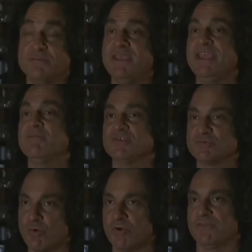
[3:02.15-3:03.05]
To me, it was
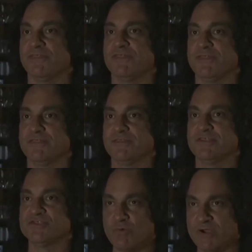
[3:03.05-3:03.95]

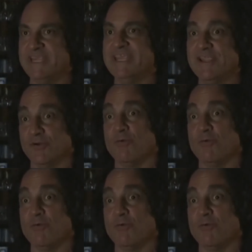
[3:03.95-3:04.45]
worth the 20 year